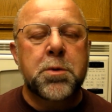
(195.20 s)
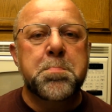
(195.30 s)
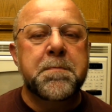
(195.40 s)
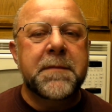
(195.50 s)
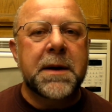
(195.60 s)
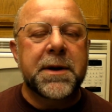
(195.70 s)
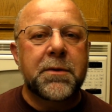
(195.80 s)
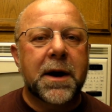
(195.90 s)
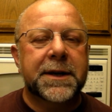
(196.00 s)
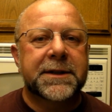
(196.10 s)
maybe
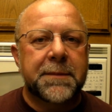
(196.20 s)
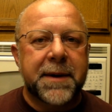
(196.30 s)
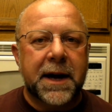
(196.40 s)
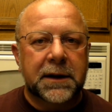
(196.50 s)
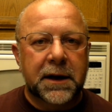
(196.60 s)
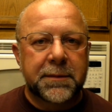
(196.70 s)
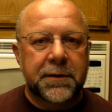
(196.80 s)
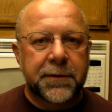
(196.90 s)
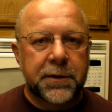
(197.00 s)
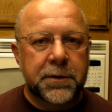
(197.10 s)
you ought to set back a little bit
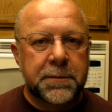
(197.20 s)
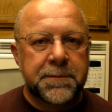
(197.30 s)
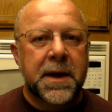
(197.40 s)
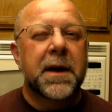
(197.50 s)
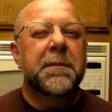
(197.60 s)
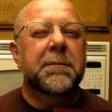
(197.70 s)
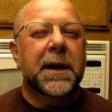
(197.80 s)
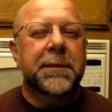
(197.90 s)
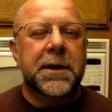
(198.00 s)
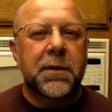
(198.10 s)
of food.
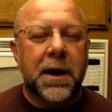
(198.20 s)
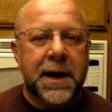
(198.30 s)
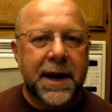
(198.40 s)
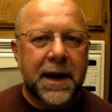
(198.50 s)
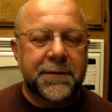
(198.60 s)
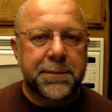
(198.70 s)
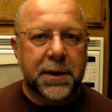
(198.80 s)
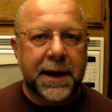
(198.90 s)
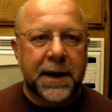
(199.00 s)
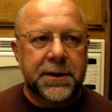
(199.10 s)
Maybe you ought to have a
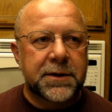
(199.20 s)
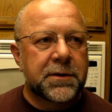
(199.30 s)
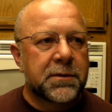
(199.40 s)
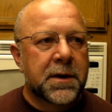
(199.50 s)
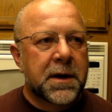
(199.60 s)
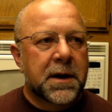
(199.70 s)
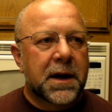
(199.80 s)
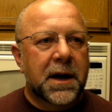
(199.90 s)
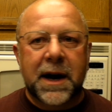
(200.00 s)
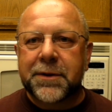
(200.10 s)
plan to
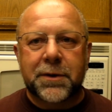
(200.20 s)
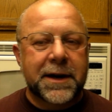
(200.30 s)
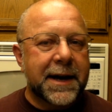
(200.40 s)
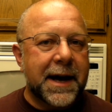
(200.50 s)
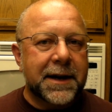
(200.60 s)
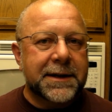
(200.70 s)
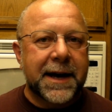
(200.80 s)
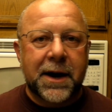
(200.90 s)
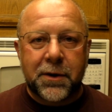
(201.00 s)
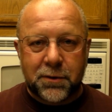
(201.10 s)
either get out of
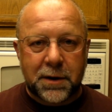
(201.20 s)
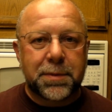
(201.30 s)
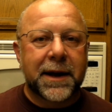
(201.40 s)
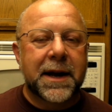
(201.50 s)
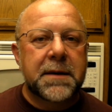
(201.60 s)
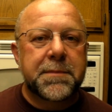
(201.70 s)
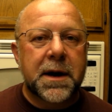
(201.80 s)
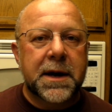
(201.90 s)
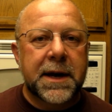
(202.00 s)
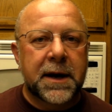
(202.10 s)
town or a plan to
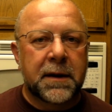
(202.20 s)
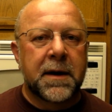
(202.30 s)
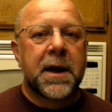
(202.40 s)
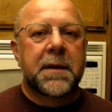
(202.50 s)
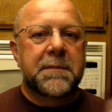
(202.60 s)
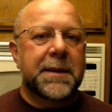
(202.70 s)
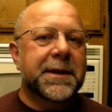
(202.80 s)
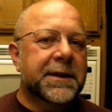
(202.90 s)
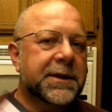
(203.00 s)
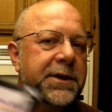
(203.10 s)
bug in. Maybe
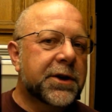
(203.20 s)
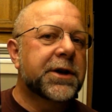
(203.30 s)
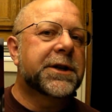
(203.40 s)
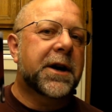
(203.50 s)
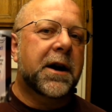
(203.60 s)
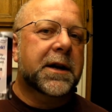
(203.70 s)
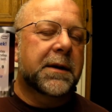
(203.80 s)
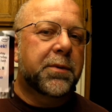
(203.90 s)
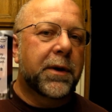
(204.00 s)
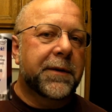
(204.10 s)
this is a good
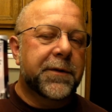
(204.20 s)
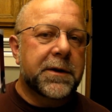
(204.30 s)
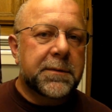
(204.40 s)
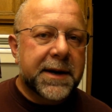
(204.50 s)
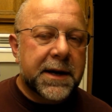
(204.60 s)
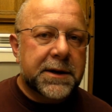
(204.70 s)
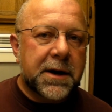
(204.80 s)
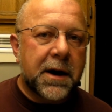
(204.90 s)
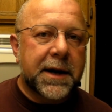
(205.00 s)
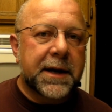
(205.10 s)
talking point for you to begin
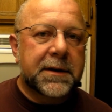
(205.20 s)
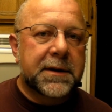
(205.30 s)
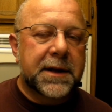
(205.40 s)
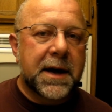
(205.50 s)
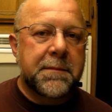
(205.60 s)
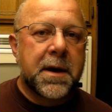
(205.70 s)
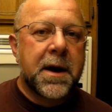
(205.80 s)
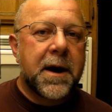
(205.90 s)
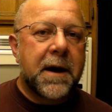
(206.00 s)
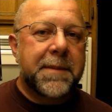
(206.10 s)
talking to them
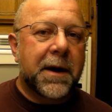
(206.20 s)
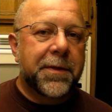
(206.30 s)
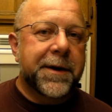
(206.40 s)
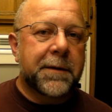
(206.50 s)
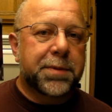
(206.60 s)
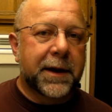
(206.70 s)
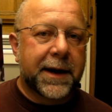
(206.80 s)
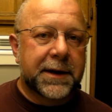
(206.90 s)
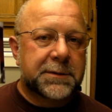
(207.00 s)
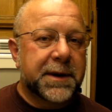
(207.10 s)
about their
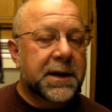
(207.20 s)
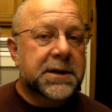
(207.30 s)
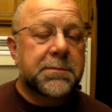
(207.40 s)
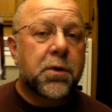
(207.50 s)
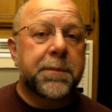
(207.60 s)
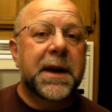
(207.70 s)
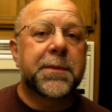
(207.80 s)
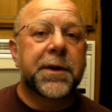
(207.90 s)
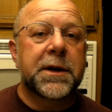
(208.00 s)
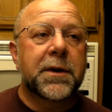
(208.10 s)
plans, because the more
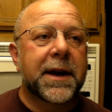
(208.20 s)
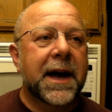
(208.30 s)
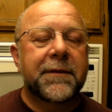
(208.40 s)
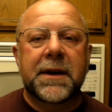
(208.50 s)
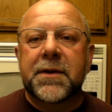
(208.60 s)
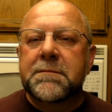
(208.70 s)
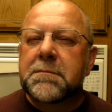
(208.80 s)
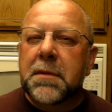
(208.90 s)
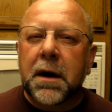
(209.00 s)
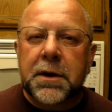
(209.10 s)
people that you can have even
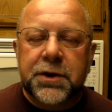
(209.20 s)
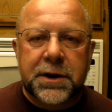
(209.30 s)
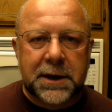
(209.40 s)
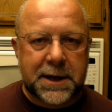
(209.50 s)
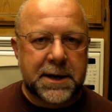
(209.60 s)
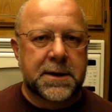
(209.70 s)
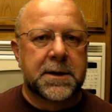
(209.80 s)
marginally